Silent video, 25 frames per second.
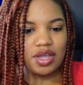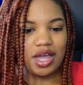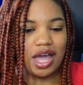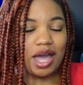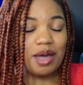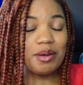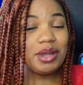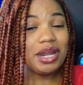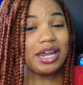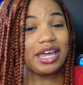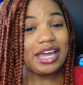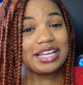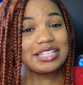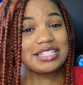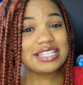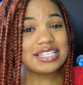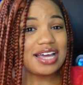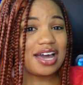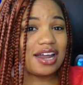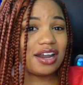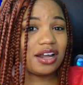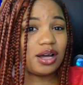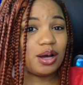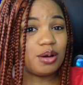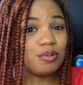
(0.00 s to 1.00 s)
I mean, I guess it's
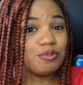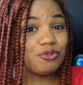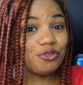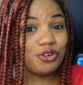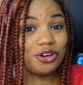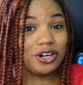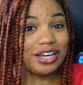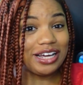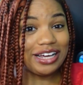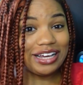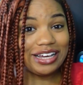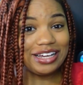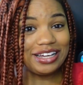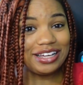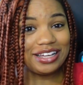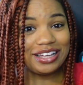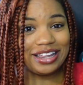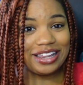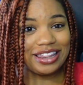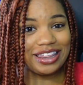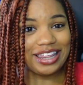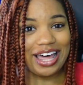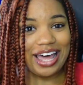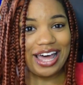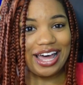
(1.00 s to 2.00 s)
kind of comforting
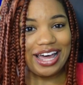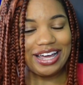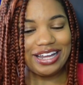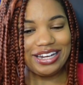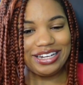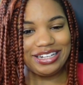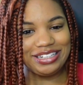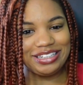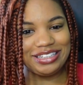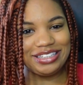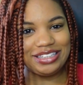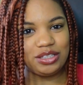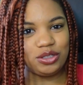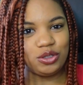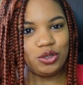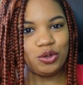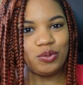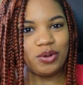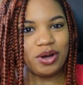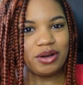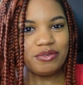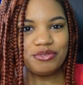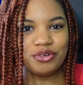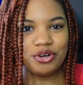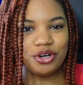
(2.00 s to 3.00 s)
that
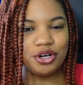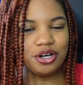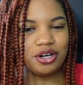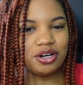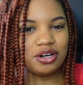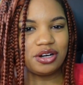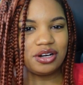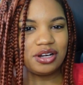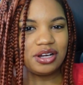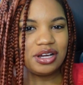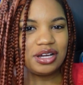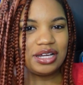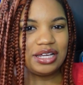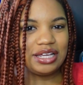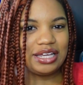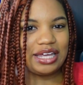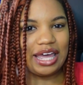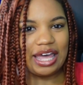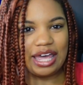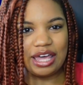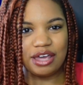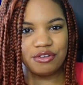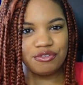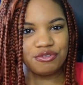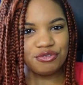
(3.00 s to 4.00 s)
whoever
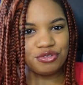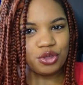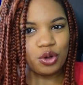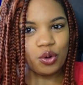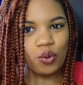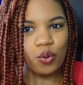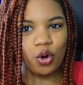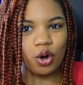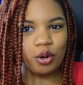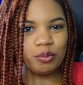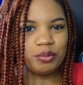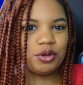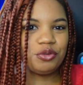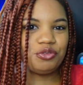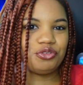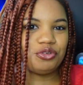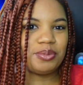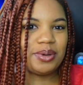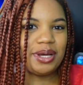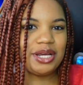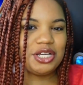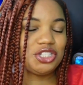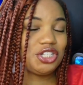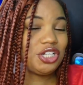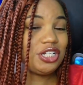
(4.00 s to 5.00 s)
gave the ORM
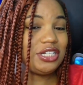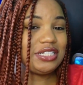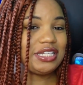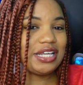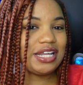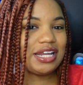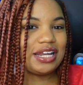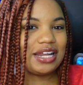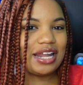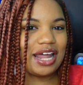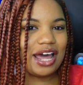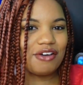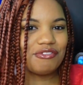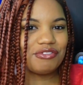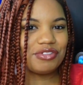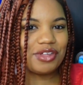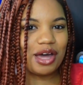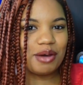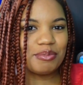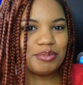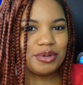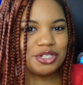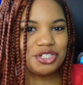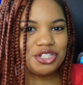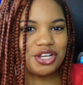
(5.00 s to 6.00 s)
information didn't have
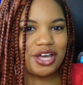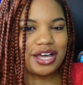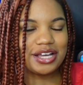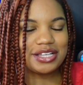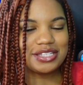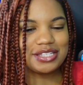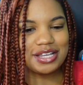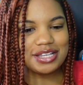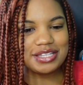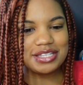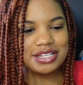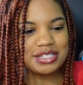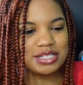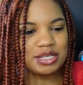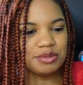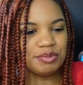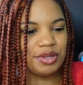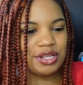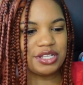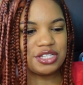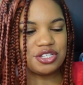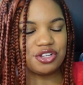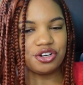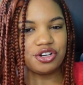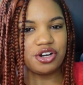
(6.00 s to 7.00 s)
that much access because it
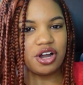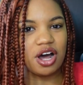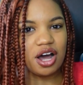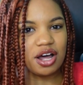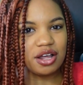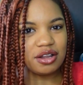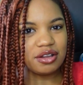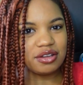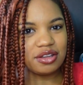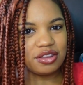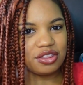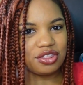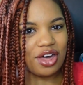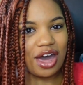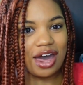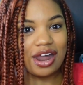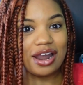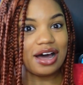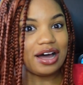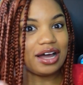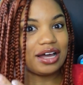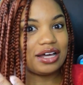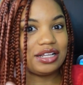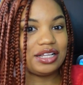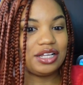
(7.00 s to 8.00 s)
means they're not that
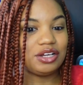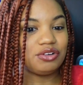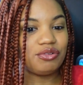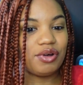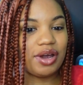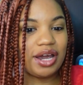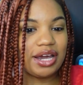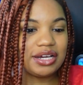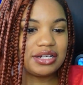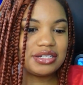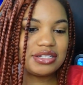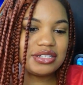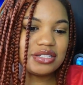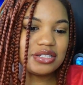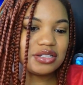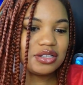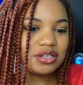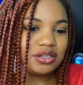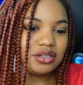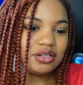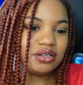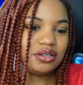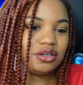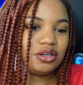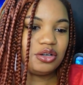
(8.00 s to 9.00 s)
highly ranked,
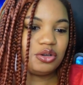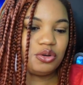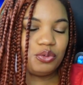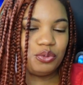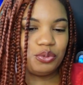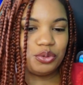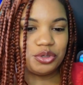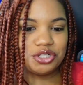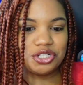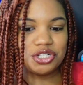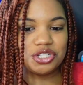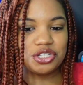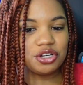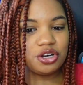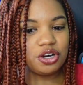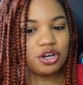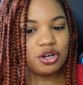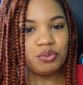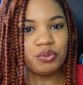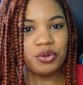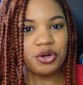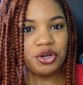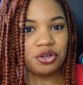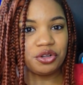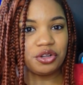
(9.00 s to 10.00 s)
which is
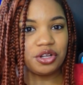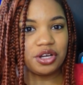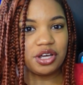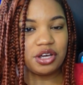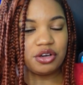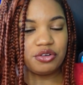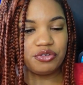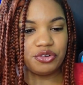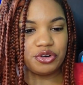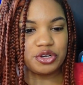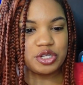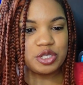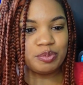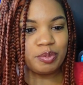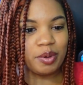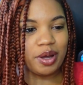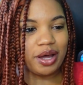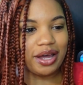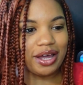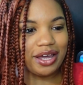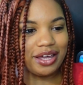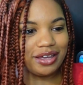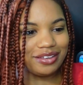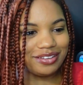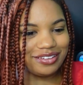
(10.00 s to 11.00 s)
good when you're looking for a
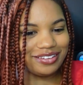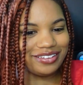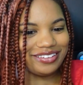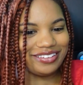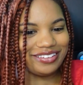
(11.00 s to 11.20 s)
spy,